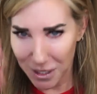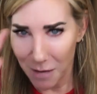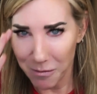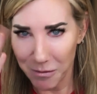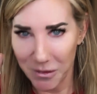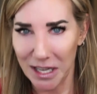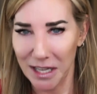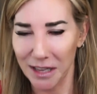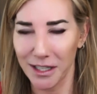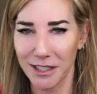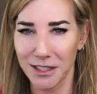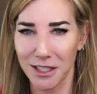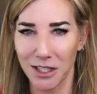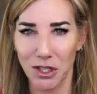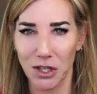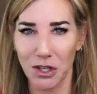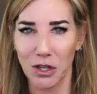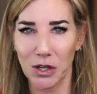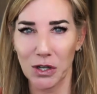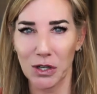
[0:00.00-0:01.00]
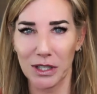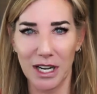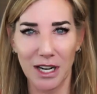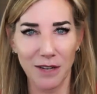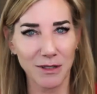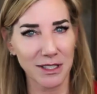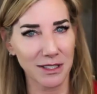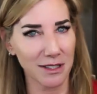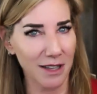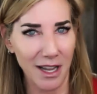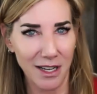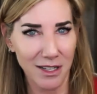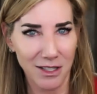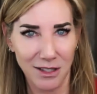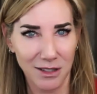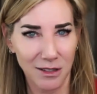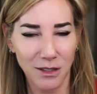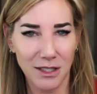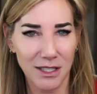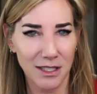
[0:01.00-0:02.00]
I'm thinking like such a girl. And I was, I just
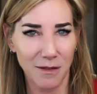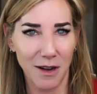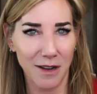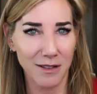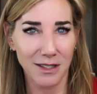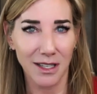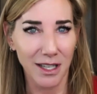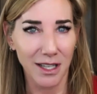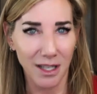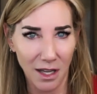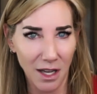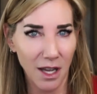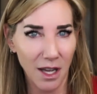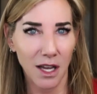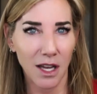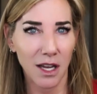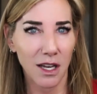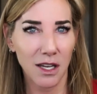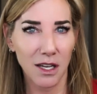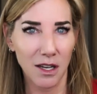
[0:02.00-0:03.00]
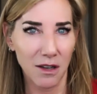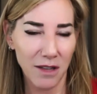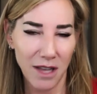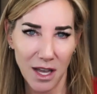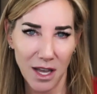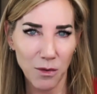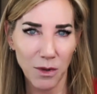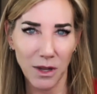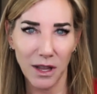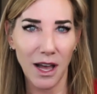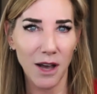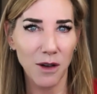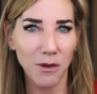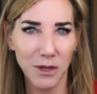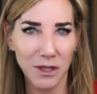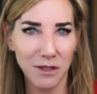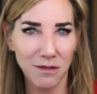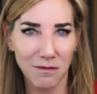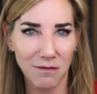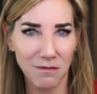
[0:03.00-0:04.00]
looked at him I was like, okay, well, how
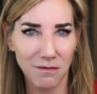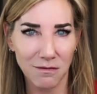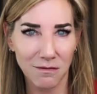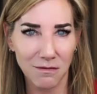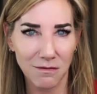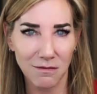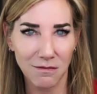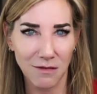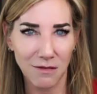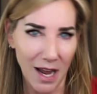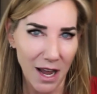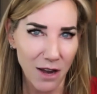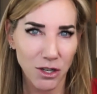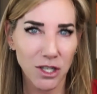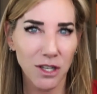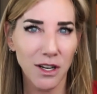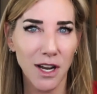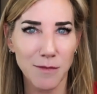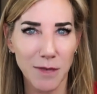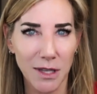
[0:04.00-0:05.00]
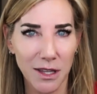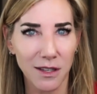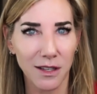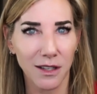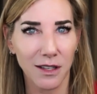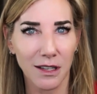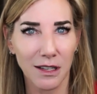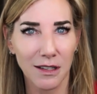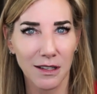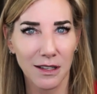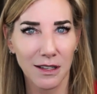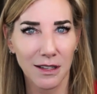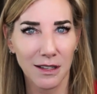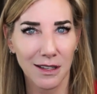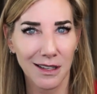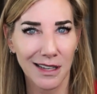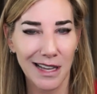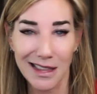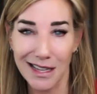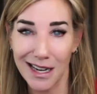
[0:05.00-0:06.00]
would, how should I be thinking?
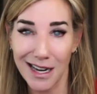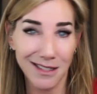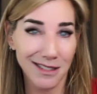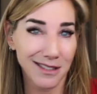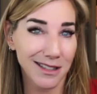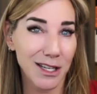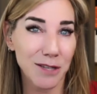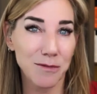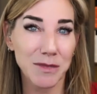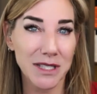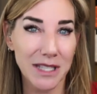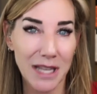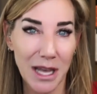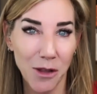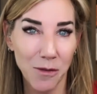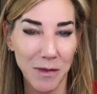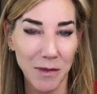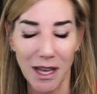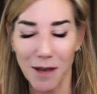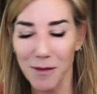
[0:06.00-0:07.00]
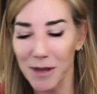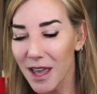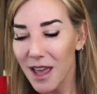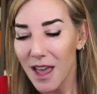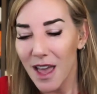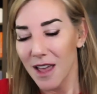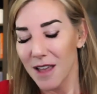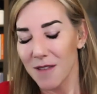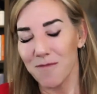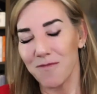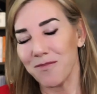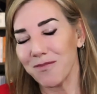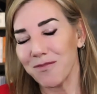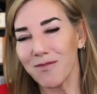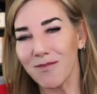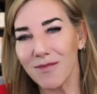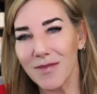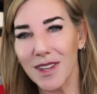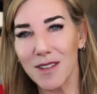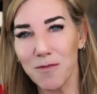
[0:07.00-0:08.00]
And then I just let him tell me. I mean,
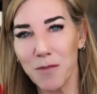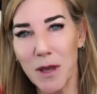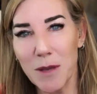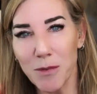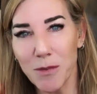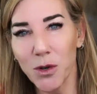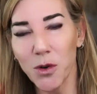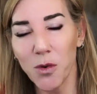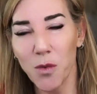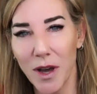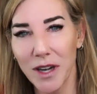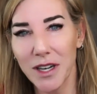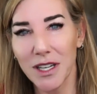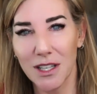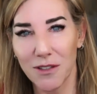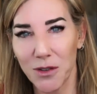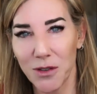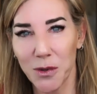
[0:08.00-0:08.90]
people who want to give you